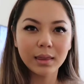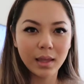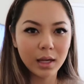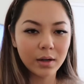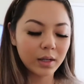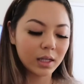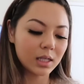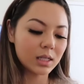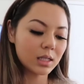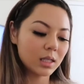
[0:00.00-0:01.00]
the
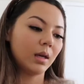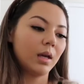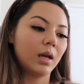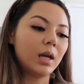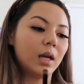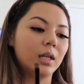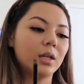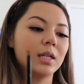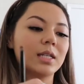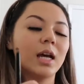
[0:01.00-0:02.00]
areas. And you
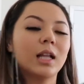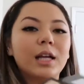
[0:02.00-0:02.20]
can tell I